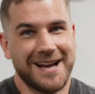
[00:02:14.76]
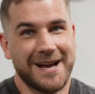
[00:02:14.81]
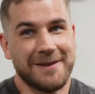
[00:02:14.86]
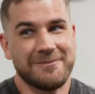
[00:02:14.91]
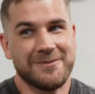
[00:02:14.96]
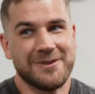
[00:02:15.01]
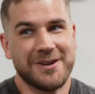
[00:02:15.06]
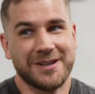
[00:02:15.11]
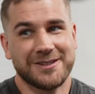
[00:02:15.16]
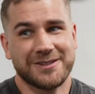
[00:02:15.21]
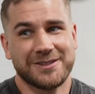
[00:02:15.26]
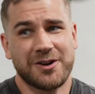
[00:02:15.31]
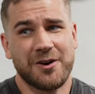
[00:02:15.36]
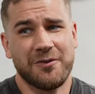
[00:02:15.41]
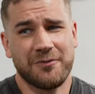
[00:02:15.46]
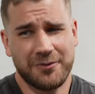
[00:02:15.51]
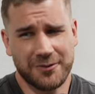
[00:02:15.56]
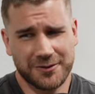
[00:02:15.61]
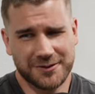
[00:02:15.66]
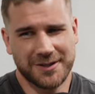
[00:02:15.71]
I'm not
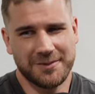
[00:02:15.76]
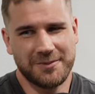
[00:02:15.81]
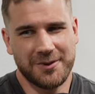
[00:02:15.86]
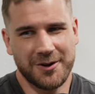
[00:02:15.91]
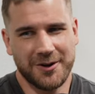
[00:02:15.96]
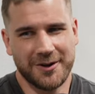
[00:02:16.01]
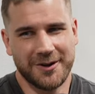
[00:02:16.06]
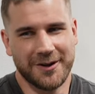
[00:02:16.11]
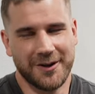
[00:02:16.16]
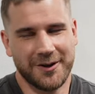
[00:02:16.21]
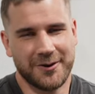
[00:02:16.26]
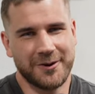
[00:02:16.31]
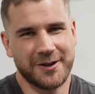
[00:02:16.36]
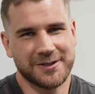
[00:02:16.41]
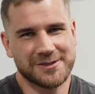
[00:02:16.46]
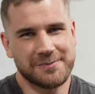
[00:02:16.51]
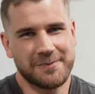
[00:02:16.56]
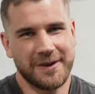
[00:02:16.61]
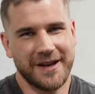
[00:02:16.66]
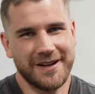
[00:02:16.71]
comfortable
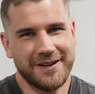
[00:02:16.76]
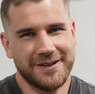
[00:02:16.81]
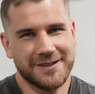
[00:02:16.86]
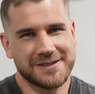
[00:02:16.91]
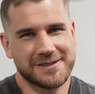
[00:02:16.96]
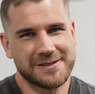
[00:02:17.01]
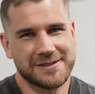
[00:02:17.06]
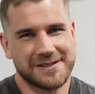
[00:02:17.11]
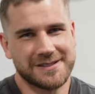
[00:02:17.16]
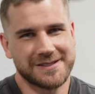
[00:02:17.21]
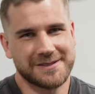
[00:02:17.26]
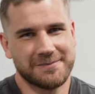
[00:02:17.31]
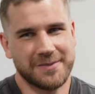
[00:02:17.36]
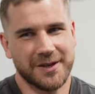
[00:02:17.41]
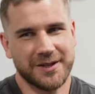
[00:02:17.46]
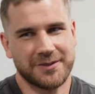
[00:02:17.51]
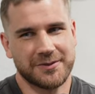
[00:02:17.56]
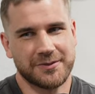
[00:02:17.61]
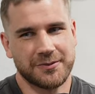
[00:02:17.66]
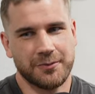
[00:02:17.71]
around spiders,
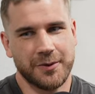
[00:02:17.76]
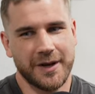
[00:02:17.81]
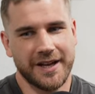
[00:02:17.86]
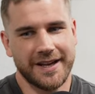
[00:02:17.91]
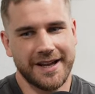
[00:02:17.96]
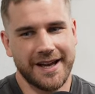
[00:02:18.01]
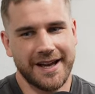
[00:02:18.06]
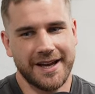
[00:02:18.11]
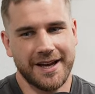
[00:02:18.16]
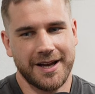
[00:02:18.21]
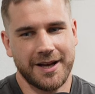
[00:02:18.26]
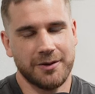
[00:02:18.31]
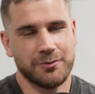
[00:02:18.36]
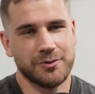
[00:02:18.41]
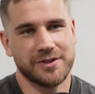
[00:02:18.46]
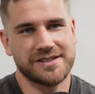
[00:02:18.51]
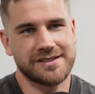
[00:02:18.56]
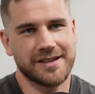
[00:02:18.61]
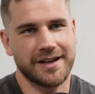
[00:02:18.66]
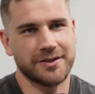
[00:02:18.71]
but when
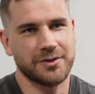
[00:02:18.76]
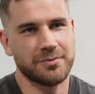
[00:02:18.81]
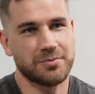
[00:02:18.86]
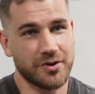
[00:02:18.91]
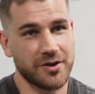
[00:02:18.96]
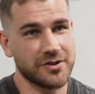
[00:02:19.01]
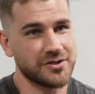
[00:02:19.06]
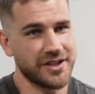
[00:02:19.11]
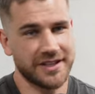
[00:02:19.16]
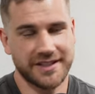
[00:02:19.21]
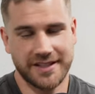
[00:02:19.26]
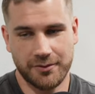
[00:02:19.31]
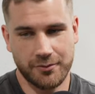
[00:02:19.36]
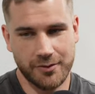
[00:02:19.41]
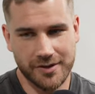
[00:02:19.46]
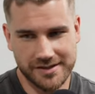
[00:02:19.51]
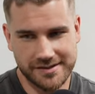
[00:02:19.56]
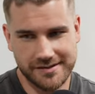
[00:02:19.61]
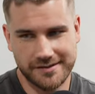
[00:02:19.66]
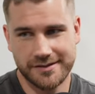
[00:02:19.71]
we start the project, I
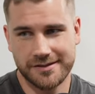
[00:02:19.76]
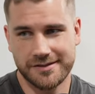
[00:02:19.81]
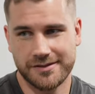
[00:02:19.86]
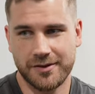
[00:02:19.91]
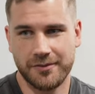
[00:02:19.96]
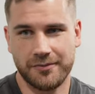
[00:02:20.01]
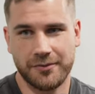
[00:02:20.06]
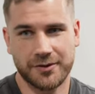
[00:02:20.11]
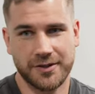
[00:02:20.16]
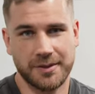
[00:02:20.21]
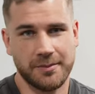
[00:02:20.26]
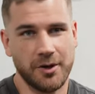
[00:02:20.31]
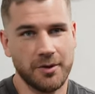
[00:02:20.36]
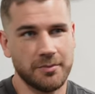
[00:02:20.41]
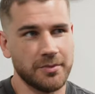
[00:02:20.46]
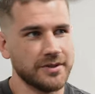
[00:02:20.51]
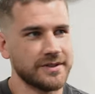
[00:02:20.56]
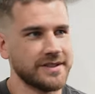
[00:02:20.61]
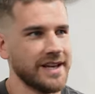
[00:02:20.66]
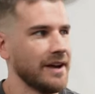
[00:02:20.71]
wasn't comfortable.
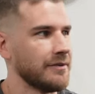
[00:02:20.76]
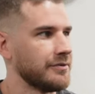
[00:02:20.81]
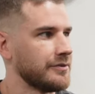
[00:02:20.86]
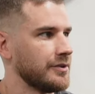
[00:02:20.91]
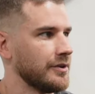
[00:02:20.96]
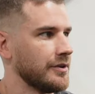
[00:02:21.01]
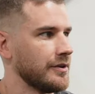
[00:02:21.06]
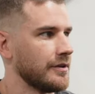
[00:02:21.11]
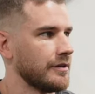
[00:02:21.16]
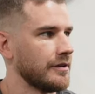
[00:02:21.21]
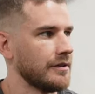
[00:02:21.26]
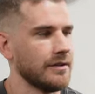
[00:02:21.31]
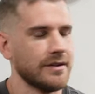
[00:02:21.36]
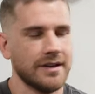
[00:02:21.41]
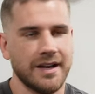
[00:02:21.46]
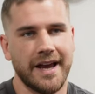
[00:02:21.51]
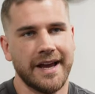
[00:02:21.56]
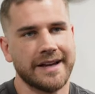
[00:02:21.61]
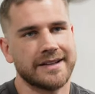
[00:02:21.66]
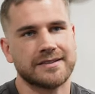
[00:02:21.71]
But after
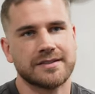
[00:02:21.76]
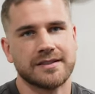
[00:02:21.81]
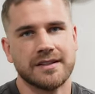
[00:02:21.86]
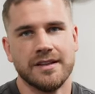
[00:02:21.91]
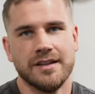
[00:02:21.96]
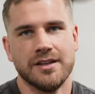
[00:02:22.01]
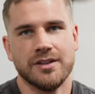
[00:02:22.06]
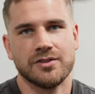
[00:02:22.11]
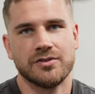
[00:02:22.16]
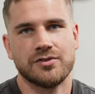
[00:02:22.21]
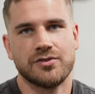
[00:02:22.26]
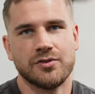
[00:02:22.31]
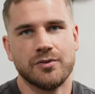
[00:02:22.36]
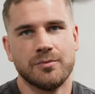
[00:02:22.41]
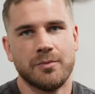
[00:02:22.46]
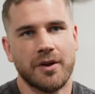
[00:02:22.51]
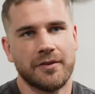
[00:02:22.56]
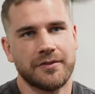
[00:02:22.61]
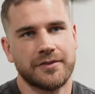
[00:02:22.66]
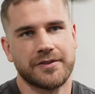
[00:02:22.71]
like 2
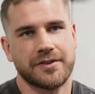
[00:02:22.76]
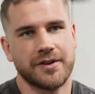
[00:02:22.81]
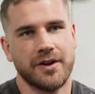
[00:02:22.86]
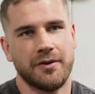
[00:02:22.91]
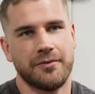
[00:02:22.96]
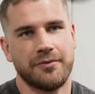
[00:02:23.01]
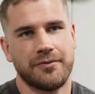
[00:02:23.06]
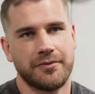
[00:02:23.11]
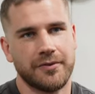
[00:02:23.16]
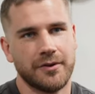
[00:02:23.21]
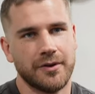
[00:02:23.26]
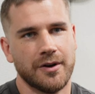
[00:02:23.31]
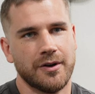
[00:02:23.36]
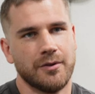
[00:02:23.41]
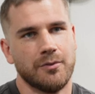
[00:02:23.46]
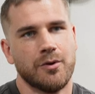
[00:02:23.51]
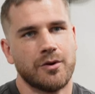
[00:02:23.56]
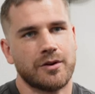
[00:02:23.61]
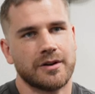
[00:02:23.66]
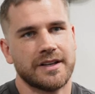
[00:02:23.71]
months of
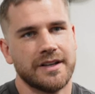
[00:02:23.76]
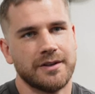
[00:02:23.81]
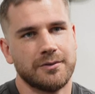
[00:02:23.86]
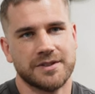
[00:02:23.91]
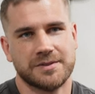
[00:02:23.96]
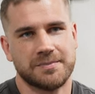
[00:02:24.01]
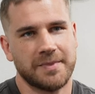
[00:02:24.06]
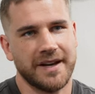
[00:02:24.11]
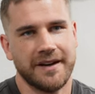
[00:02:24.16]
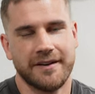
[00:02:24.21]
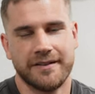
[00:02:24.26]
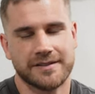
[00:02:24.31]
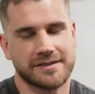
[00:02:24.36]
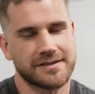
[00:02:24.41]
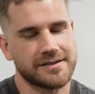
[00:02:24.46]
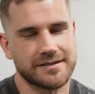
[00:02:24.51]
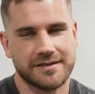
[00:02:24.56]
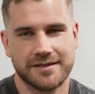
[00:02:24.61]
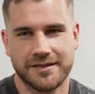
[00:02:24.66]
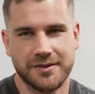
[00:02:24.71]
working with
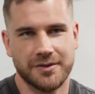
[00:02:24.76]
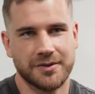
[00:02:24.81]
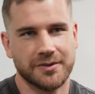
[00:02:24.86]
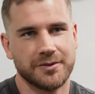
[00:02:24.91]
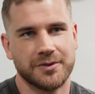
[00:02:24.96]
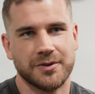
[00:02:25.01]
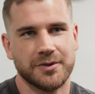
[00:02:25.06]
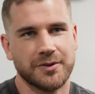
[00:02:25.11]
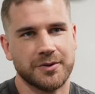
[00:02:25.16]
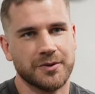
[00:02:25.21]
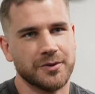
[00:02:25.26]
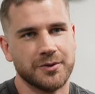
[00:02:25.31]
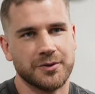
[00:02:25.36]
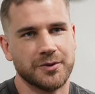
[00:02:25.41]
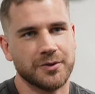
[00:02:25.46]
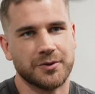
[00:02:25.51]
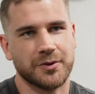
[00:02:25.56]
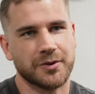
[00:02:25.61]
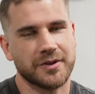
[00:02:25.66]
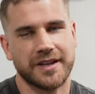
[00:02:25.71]
spiders,
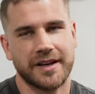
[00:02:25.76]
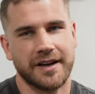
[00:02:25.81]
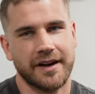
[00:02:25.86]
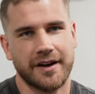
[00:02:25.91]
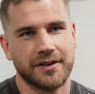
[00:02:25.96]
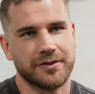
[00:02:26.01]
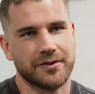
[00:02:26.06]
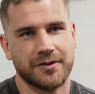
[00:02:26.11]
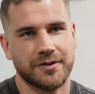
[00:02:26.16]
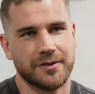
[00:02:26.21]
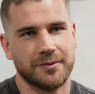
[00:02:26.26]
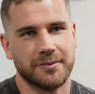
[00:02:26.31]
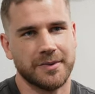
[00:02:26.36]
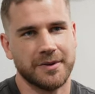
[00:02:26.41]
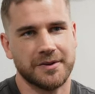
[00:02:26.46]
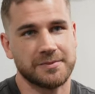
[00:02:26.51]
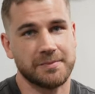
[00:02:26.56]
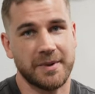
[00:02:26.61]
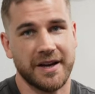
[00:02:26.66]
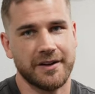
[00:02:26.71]
you don't care at all
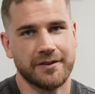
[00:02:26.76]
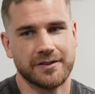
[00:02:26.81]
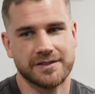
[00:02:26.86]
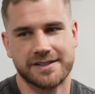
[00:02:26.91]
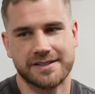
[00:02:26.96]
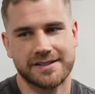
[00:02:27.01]
about spiders.